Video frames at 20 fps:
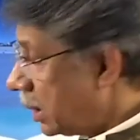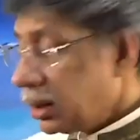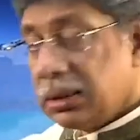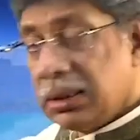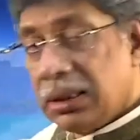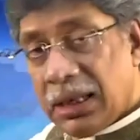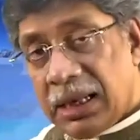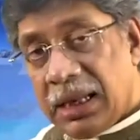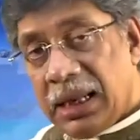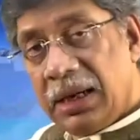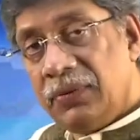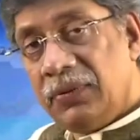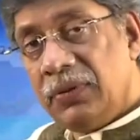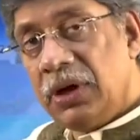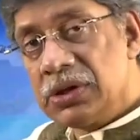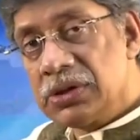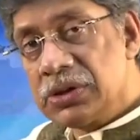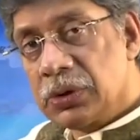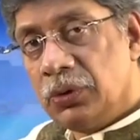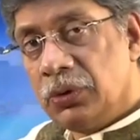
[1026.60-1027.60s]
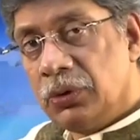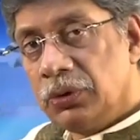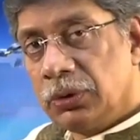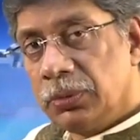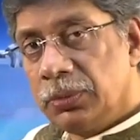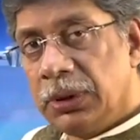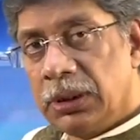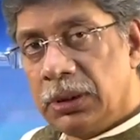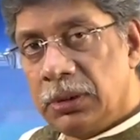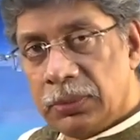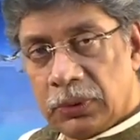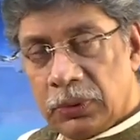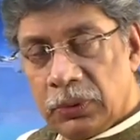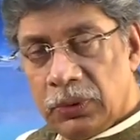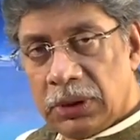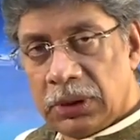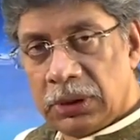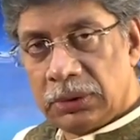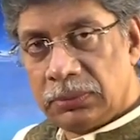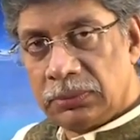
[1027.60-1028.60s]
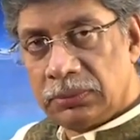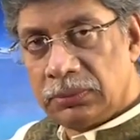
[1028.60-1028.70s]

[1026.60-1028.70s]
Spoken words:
the air will also go on to become cooler.